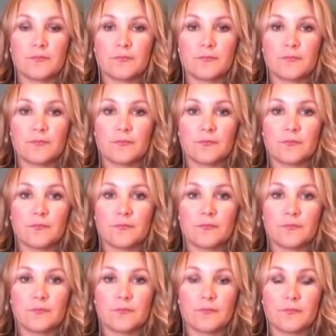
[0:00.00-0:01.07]

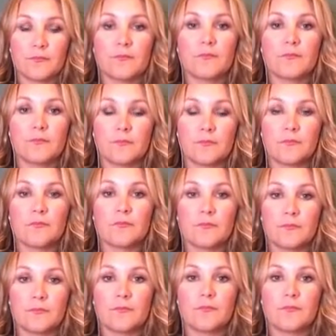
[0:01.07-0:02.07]
The person shown says nothing.